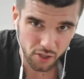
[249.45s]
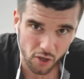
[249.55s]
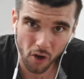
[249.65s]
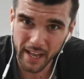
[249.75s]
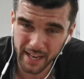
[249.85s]

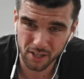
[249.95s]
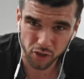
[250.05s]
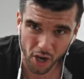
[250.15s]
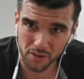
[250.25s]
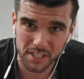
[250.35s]
Try
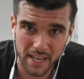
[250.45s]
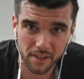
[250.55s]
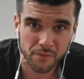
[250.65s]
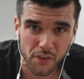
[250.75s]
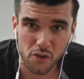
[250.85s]
not to
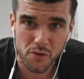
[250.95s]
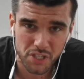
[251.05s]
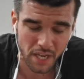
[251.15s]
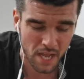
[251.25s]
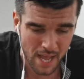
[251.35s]
get
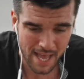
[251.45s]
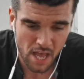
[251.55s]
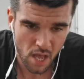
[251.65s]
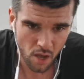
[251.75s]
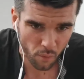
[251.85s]
confused
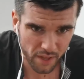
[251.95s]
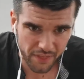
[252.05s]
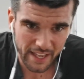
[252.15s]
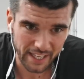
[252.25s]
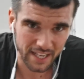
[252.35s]

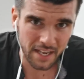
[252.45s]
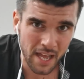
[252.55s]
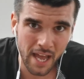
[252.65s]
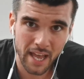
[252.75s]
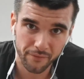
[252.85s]
with
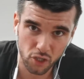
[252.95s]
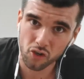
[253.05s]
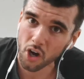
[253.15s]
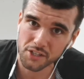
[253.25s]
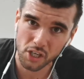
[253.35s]
thinking if you're
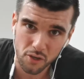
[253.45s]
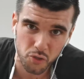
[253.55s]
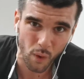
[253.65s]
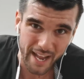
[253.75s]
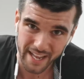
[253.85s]
trying to
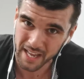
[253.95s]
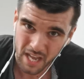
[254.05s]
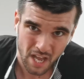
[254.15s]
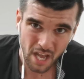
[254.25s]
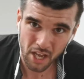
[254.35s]
lose weight,
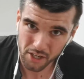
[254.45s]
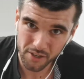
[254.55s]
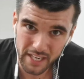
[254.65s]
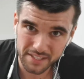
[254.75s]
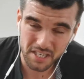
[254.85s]

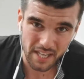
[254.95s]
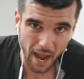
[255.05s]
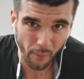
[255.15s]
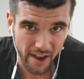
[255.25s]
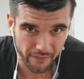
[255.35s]
you need to
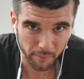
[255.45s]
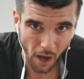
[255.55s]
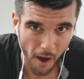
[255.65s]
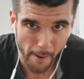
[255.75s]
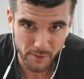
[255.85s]
stay away from
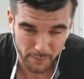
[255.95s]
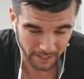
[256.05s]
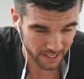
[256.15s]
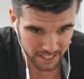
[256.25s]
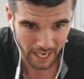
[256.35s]
carbs,
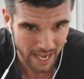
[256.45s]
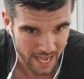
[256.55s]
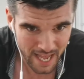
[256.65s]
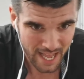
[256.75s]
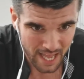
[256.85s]
because
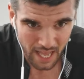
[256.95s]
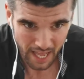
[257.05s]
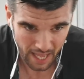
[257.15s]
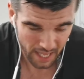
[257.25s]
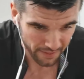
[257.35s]

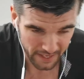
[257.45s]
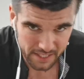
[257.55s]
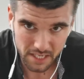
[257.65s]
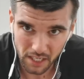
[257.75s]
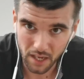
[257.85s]

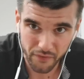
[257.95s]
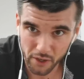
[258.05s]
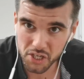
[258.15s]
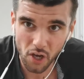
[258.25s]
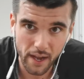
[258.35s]
this isn't
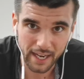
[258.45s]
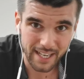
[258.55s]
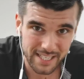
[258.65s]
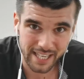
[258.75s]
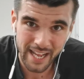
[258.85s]
for a
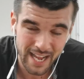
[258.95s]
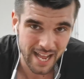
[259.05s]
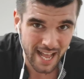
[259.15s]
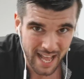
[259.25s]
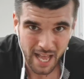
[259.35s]
cyclist
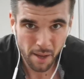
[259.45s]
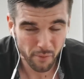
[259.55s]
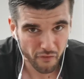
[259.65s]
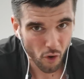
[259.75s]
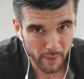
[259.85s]

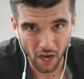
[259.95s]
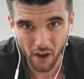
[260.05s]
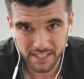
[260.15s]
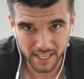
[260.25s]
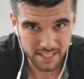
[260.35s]
performing
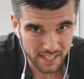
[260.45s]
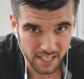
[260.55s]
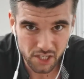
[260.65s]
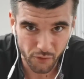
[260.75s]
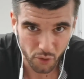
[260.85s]
high
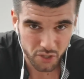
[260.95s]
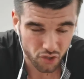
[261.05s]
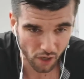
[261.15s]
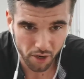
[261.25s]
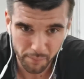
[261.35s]
intensity intervals
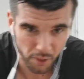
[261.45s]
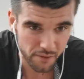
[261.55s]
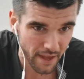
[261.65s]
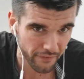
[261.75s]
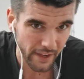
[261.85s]
and trying to
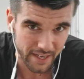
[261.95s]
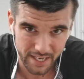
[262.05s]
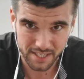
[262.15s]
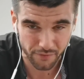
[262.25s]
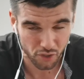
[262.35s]
improve their
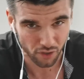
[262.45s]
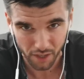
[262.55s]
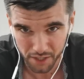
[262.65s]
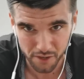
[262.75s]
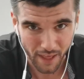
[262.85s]
fitness. If you're
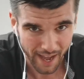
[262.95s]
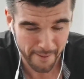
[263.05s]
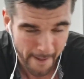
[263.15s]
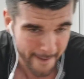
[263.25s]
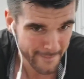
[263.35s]
trying to do
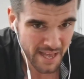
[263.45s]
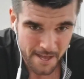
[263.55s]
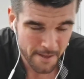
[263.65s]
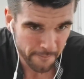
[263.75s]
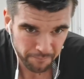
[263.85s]
that,
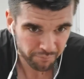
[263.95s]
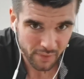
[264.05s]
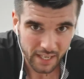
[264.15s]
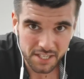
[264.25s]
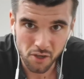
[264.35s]

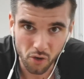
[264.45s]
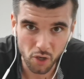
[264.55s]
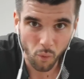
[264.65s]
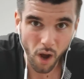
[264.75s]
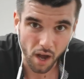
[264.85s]
it's not
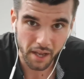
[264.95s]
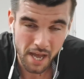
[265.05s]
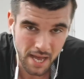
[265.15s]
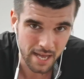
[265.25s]
going to work.